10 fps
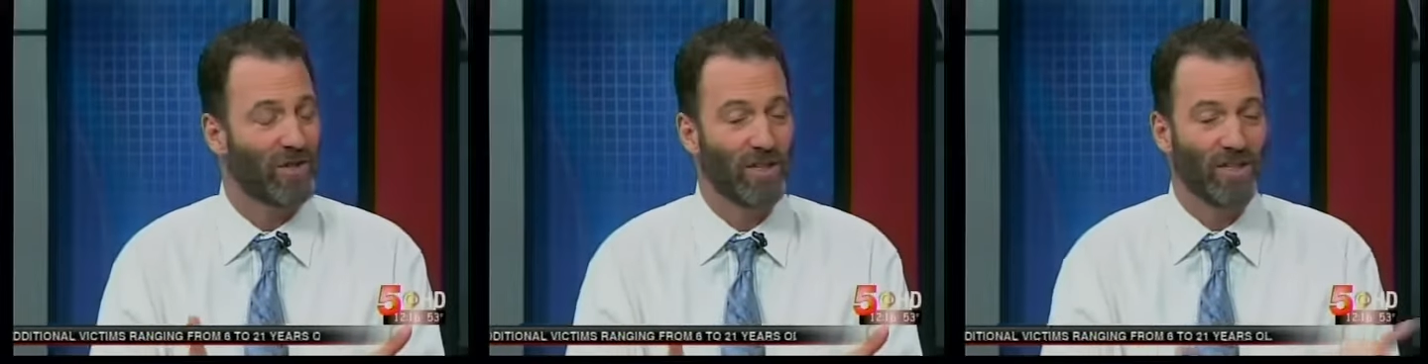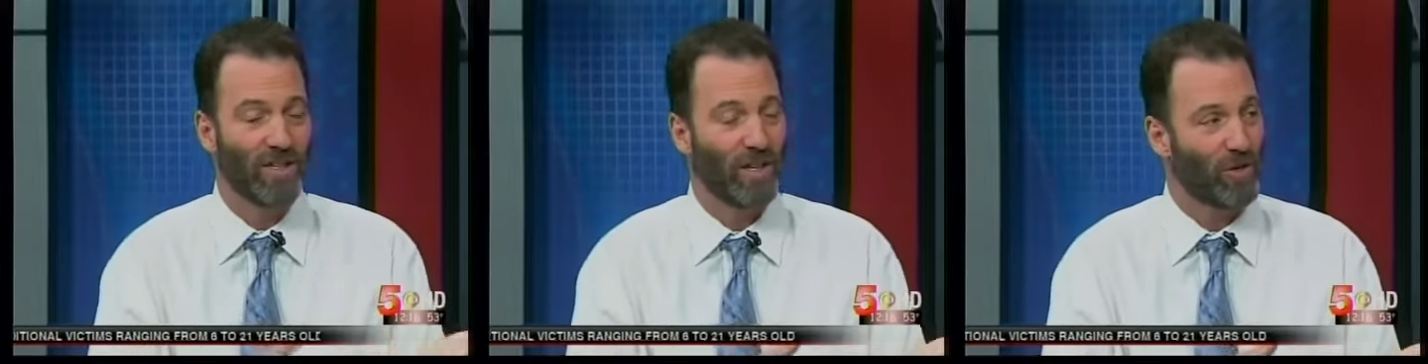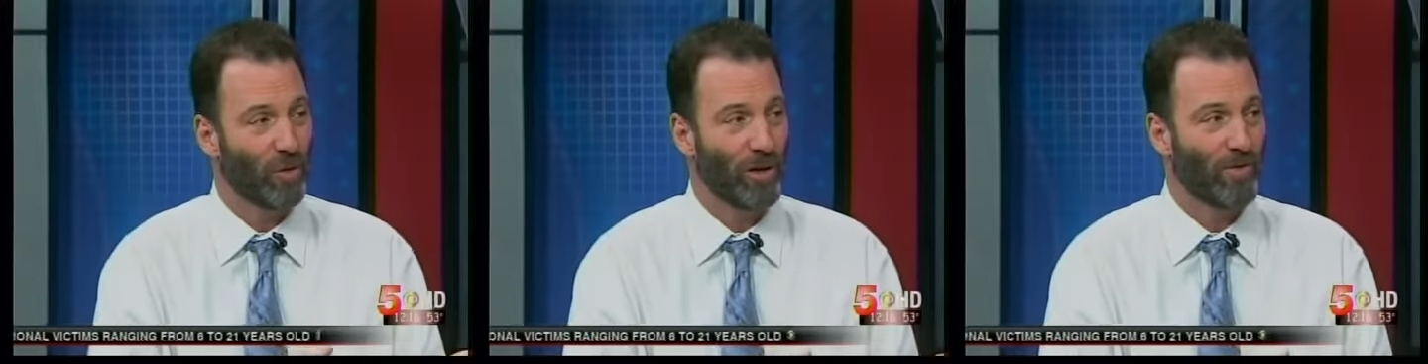you can sit
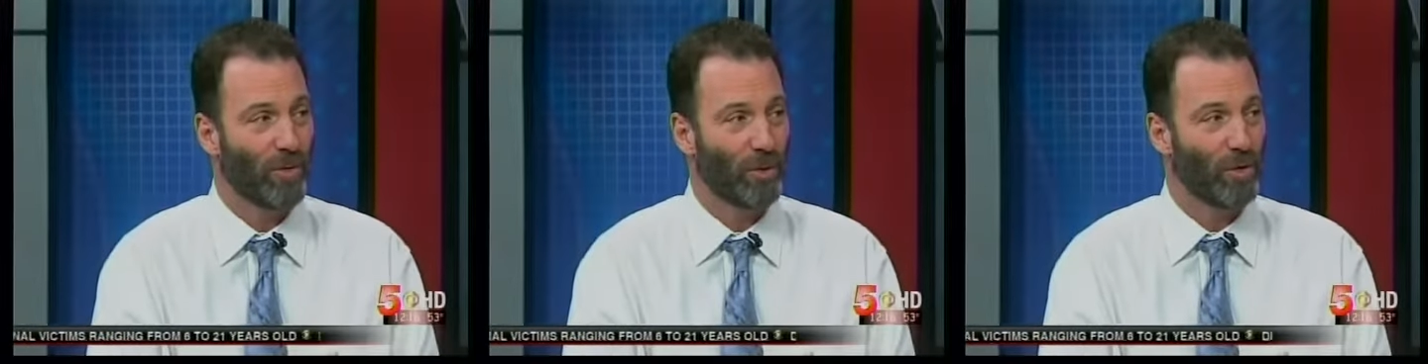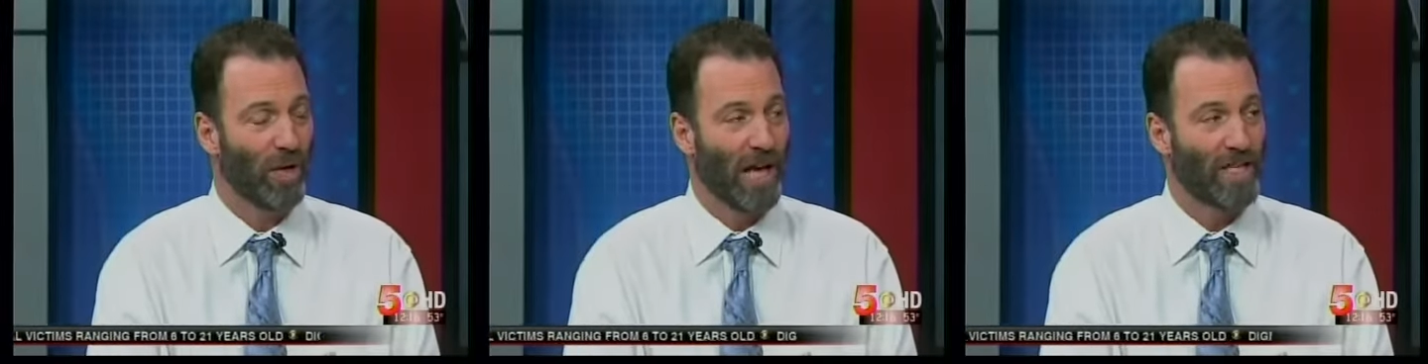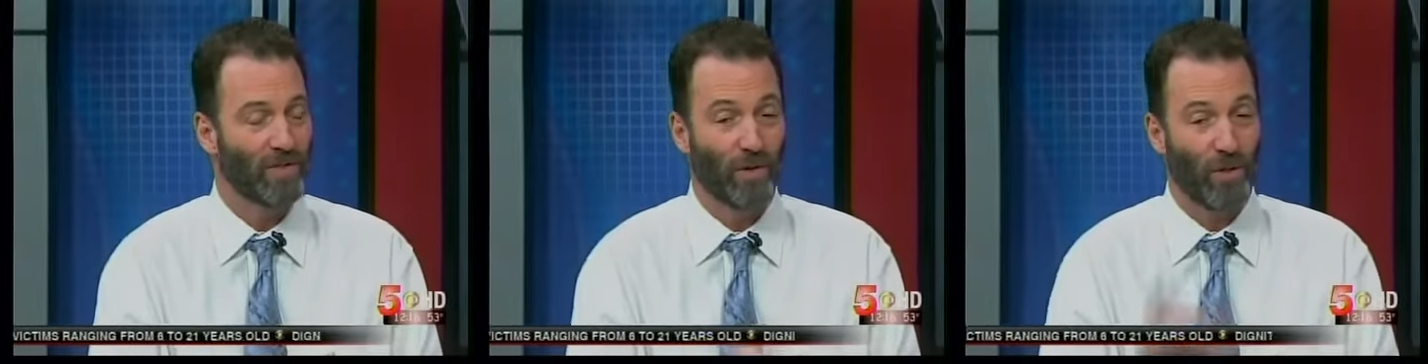under one of our blue
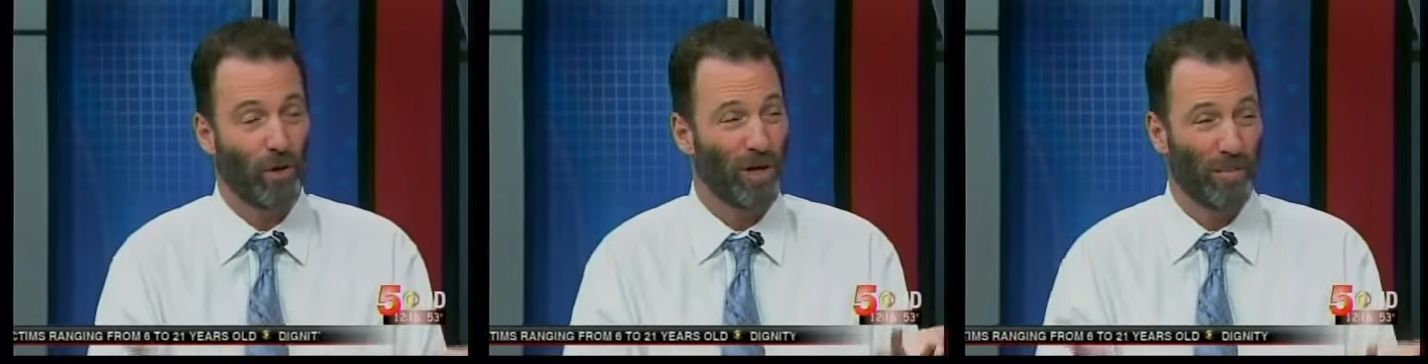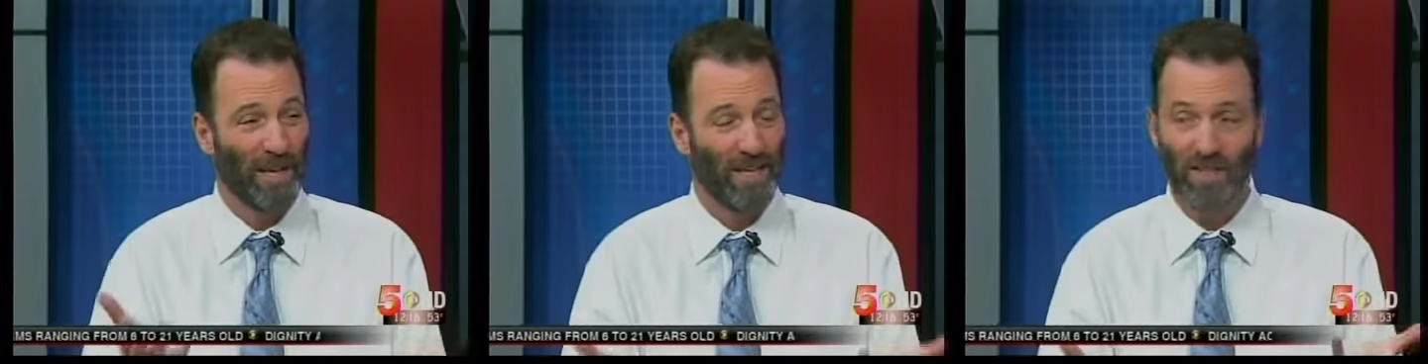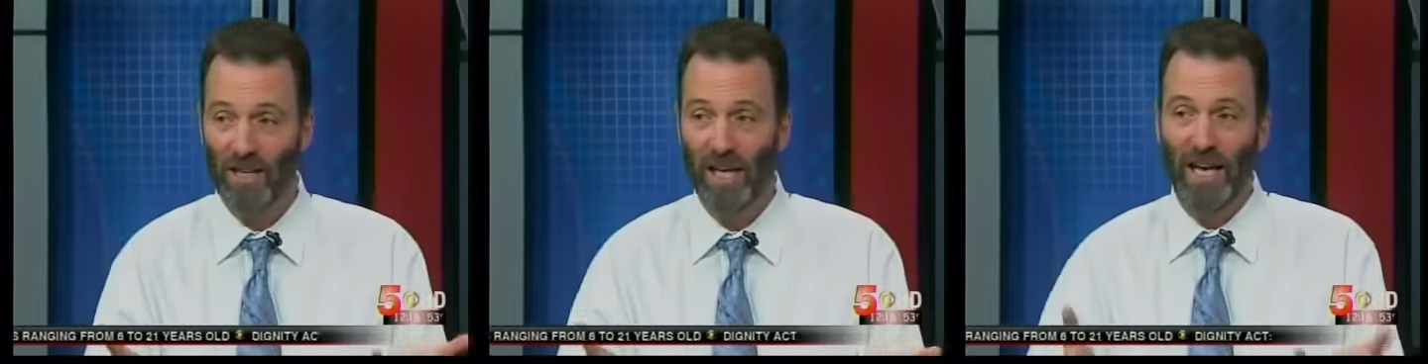lights for 30
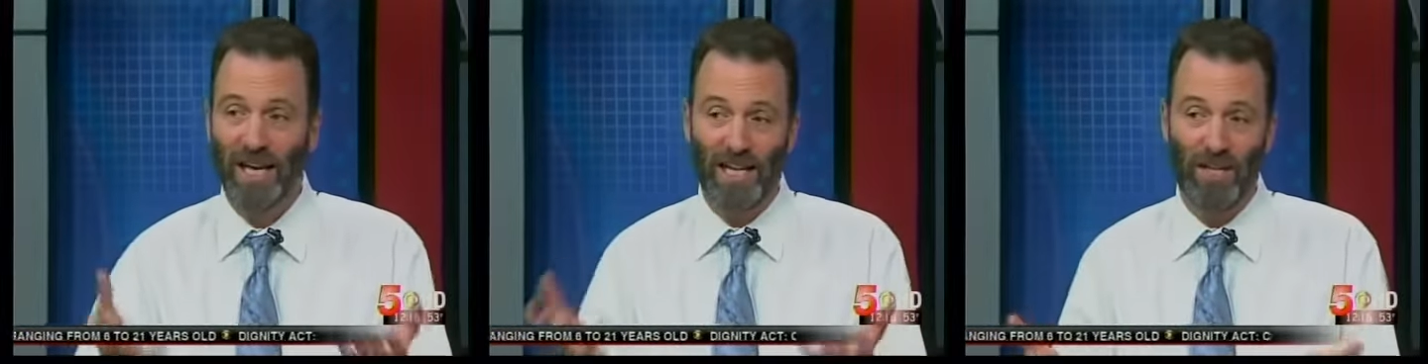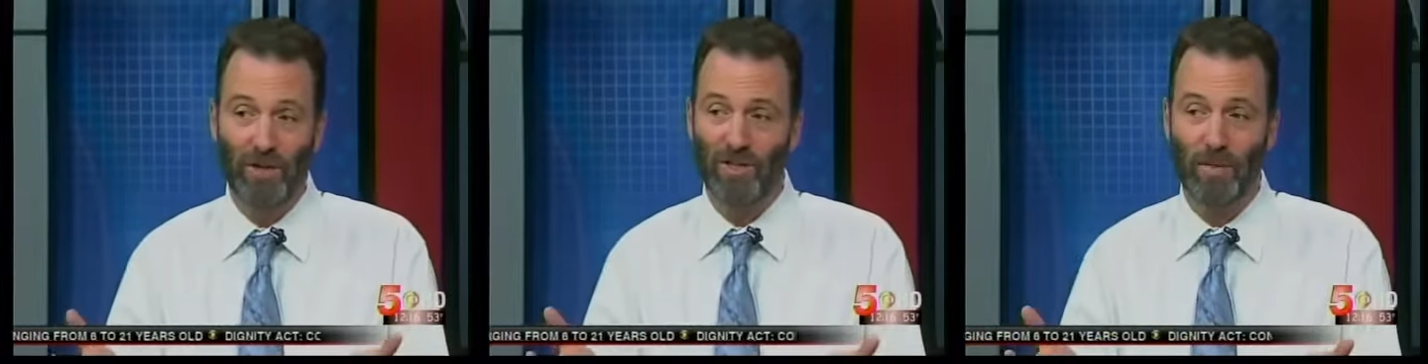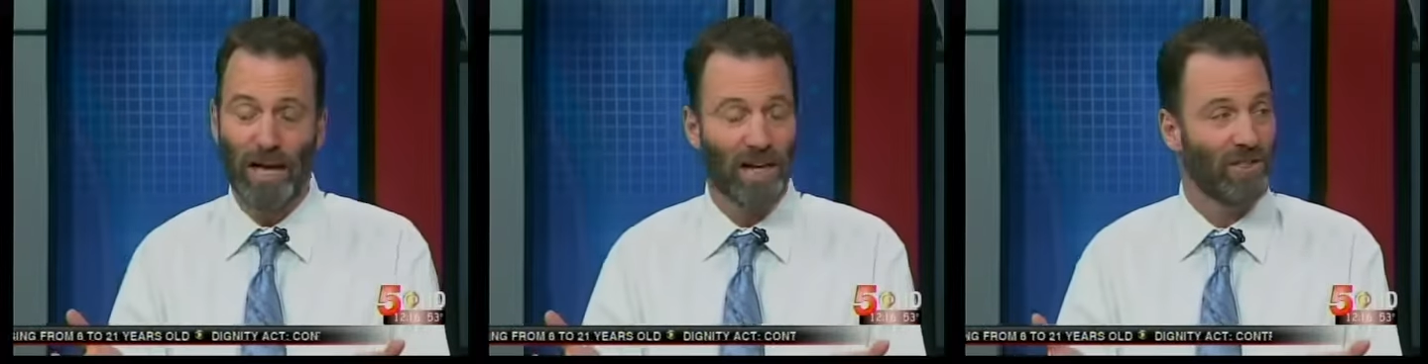minutes and it kills
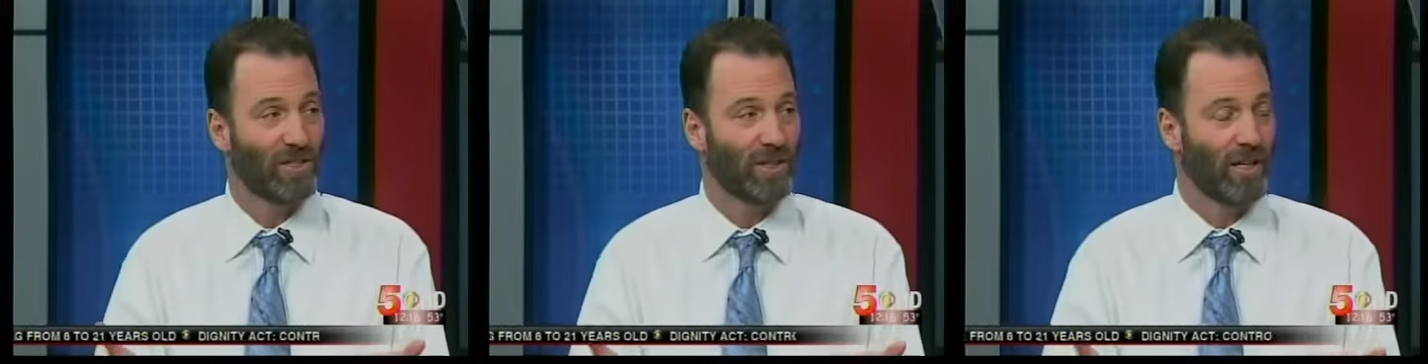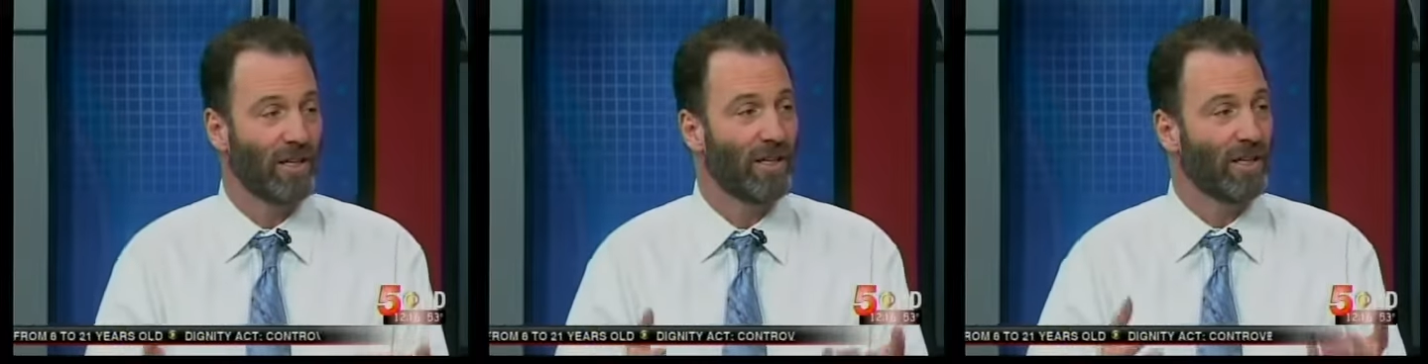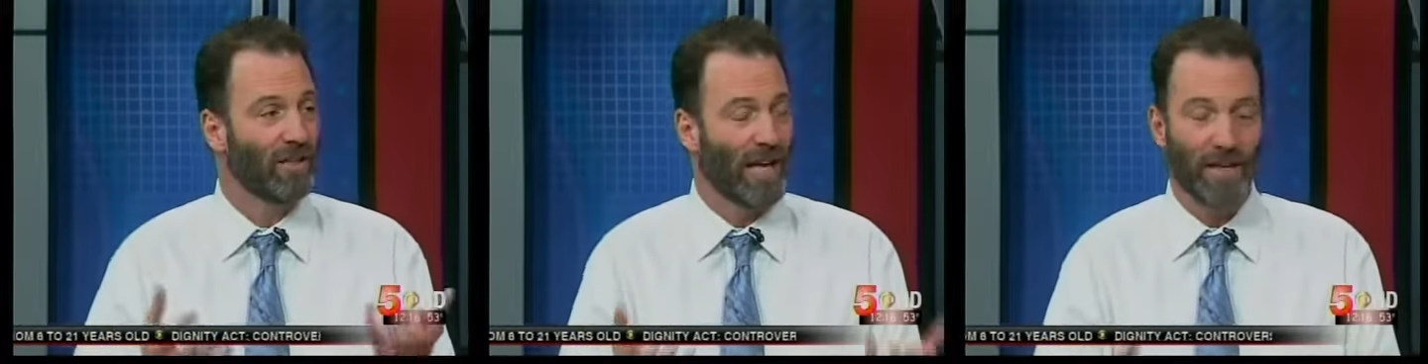the bacteria
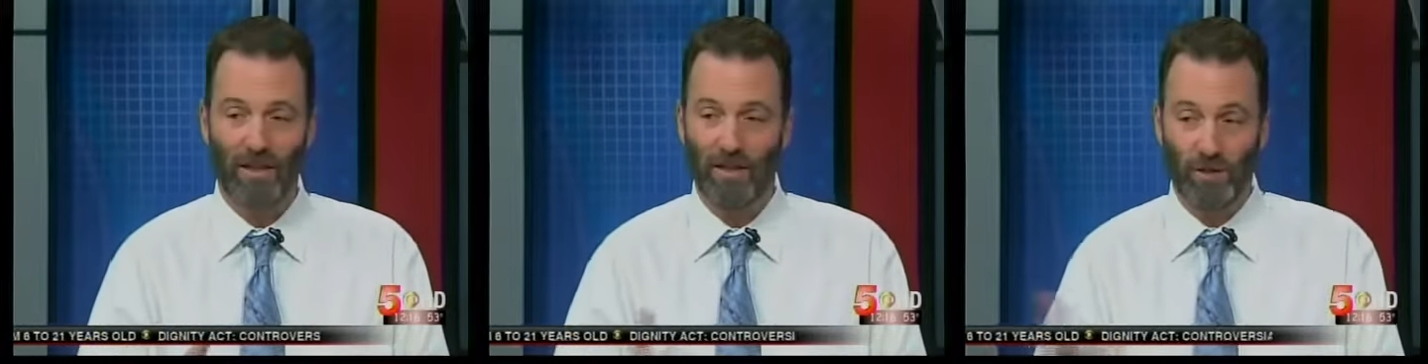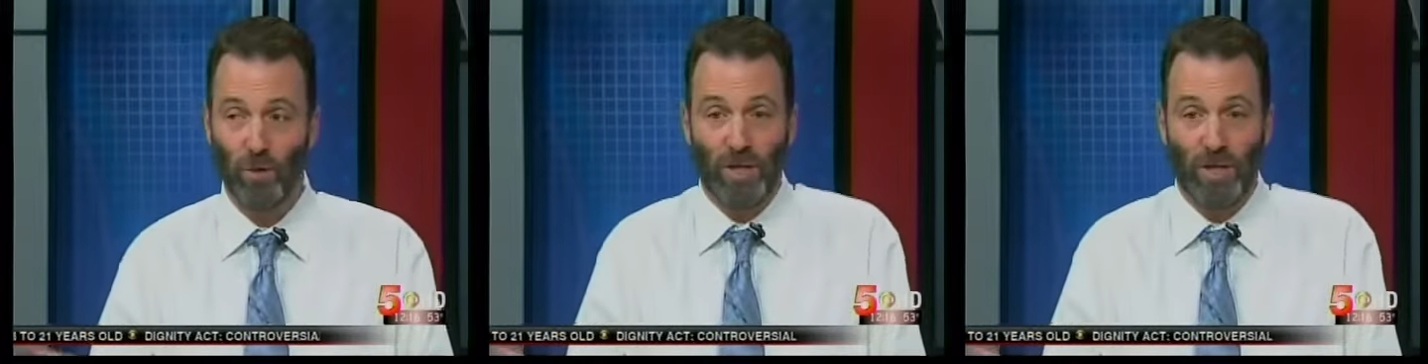like 2